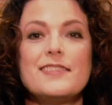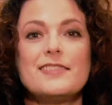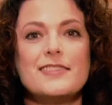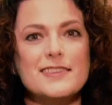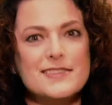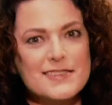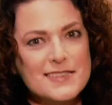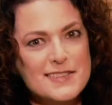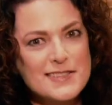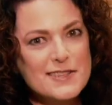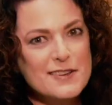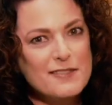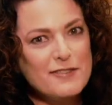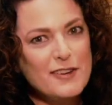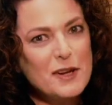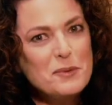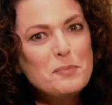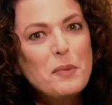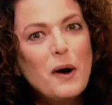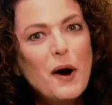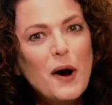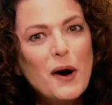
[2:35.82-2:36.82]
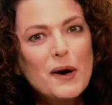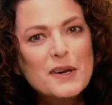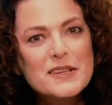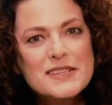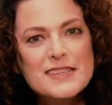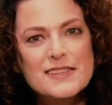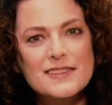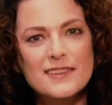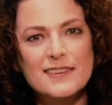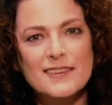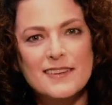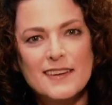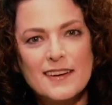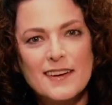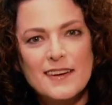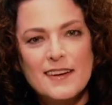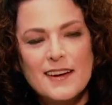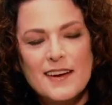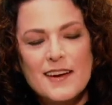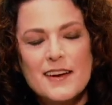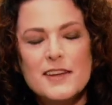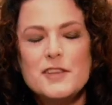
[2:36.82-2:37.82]
This is the fun part.
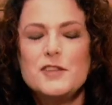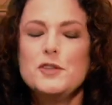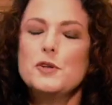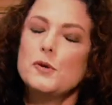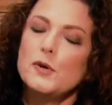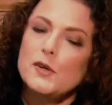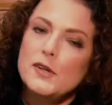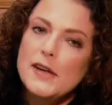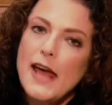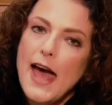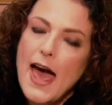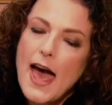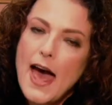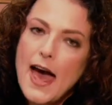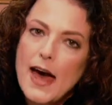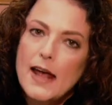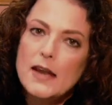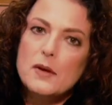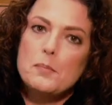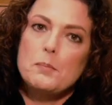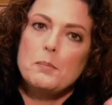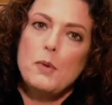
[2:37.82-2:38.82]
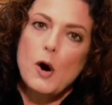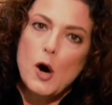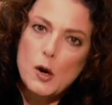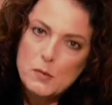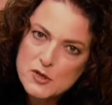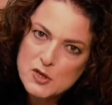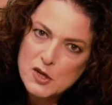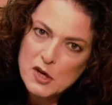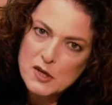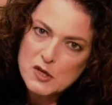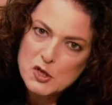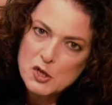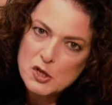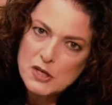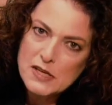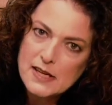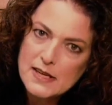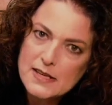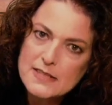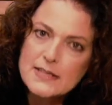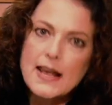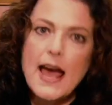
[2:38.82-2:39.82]
You can add Parmesan
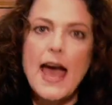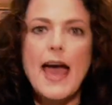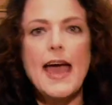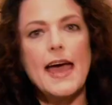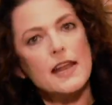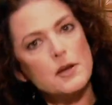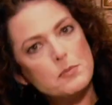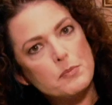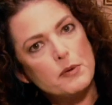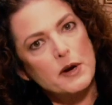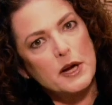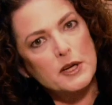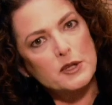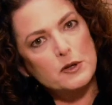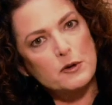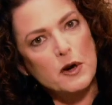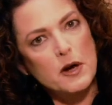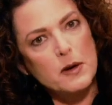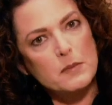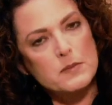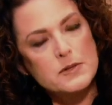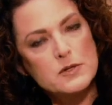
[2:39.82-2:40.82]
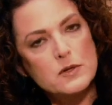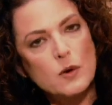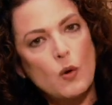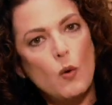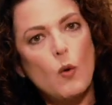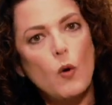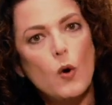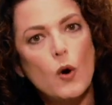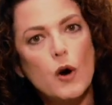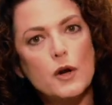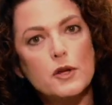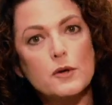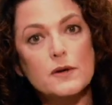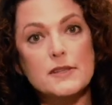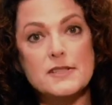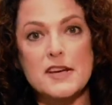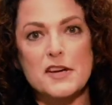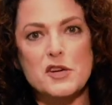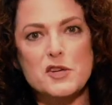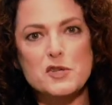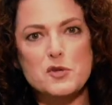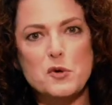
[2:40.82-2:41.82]
cheese and breadcrumbs, or you can
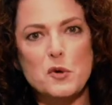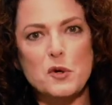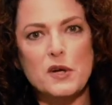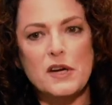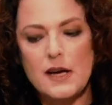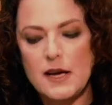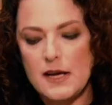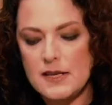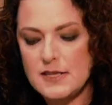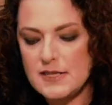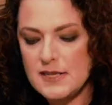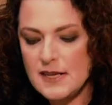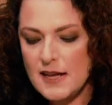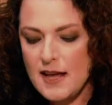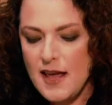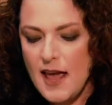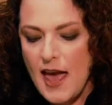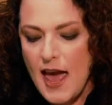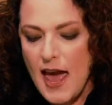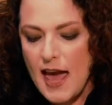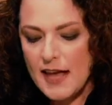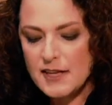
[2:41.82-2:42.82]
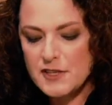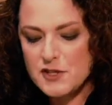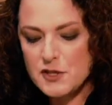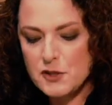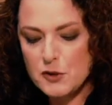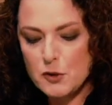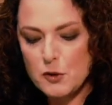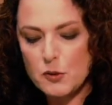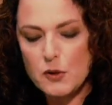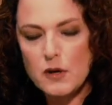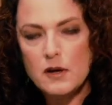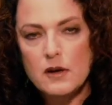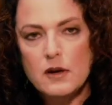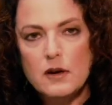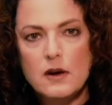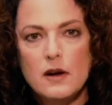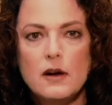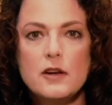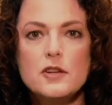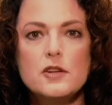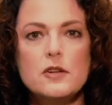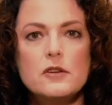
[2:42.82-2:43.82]
take a shortcut and do
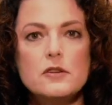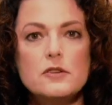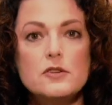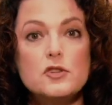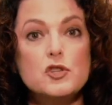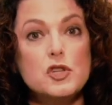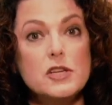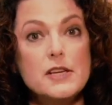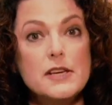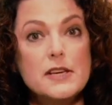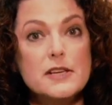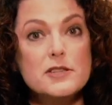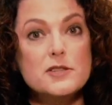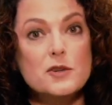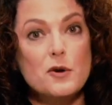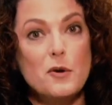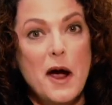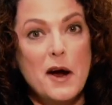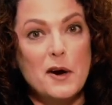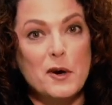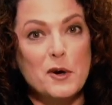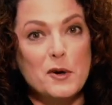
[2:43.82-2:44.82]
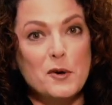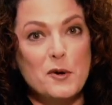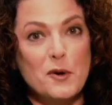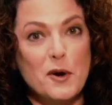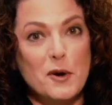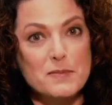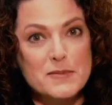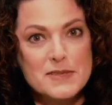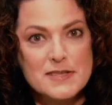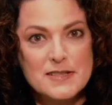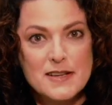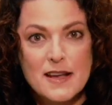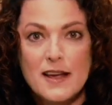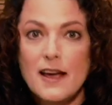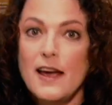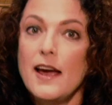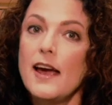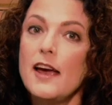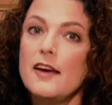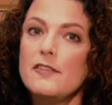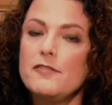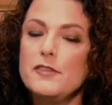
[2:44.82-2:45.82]
cheese cracker crumbs.
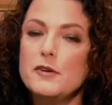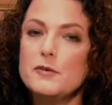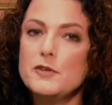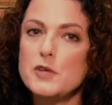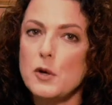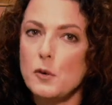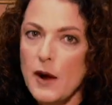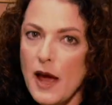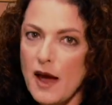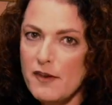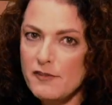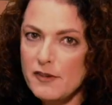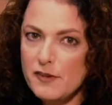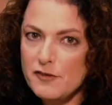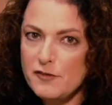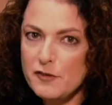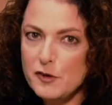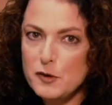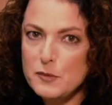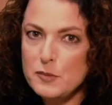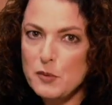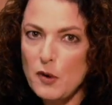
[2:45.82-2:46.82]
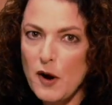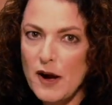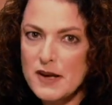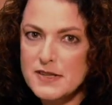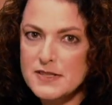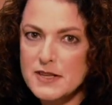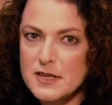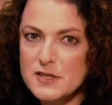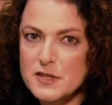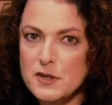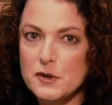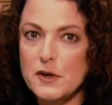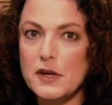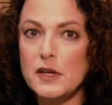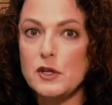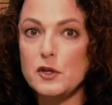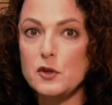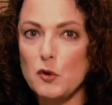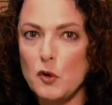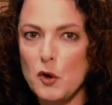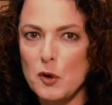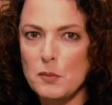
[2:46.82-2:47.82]
If you don't have a food processor in
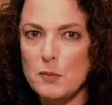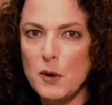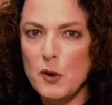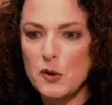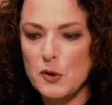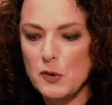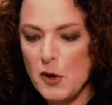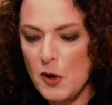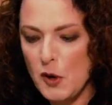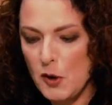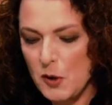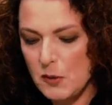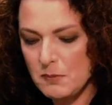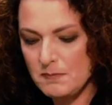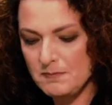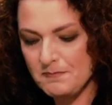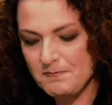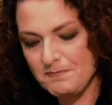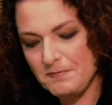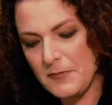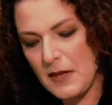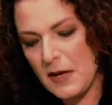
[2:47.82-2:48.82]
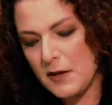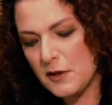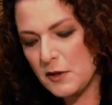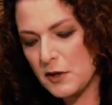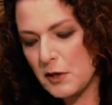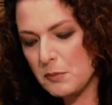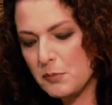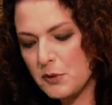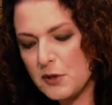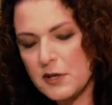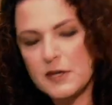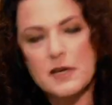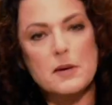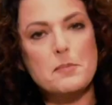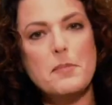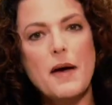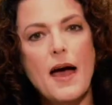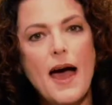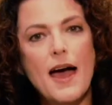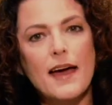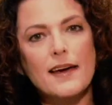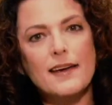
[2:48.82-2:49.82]
your motorhome, you can put it in a
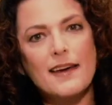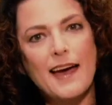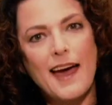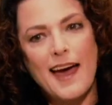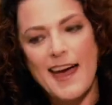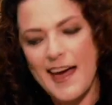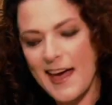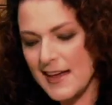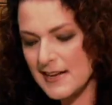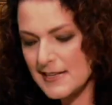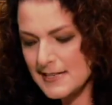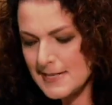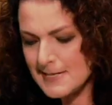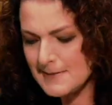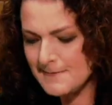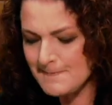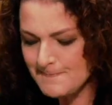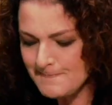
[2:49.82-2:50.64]
bag and